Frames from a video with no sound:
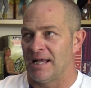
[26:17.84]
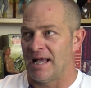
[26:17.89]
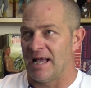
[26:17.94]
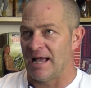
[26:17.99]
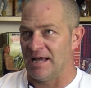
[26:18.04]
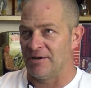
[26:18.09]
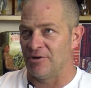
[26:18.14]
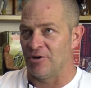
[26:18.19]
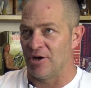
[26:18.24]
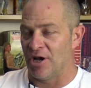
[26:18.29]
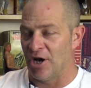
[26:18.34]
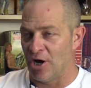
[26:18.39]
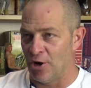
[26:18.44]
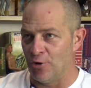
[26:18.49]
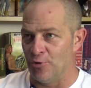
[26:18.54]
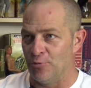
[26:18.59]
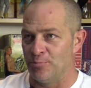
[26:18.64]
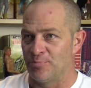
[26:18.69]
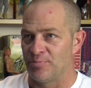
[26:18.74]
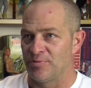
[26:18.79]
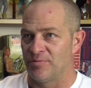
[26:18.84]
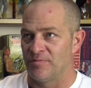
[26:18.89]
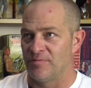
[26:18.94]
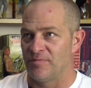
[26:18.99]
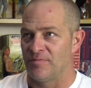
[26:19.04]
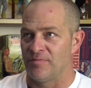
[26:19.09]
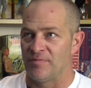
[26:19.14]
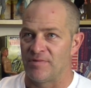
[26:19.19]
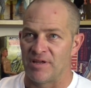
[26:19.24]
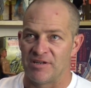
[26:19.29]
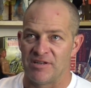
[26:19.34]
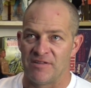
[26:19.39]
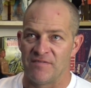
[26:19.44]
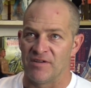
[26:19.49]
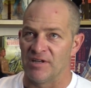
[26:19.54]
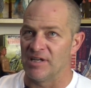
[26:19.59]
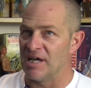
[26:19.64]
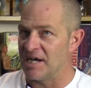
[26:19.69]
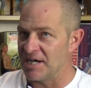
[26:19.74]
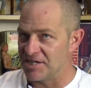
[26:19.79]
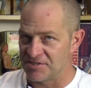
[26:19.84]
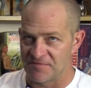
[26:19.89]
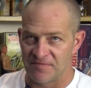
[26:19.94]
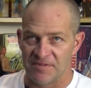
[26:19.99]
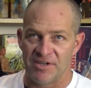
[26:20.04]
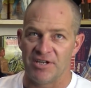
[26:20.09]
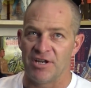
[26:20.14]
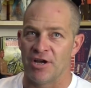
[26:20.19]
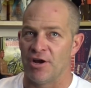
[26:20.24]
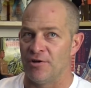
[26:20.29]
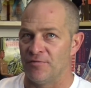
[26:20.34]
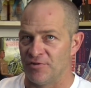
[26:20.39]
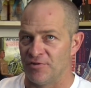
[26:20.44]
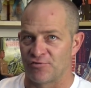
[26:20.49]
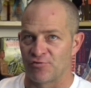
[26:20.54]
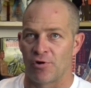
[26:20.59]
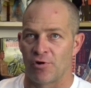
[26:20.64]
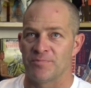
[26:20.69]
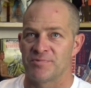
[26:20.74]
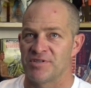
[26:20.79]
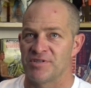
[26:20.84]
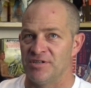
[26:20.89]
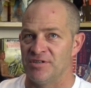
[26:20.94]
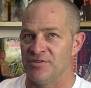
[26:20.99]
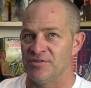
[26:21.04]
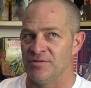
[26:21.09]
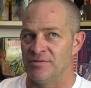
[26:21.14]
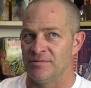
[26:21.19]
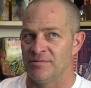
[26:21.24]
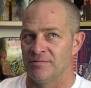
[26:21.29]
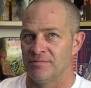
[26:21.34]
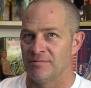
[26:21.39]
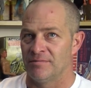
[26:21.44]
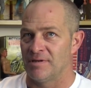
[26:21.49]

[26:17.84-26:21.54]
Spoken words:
And I hope that in the last video that drops in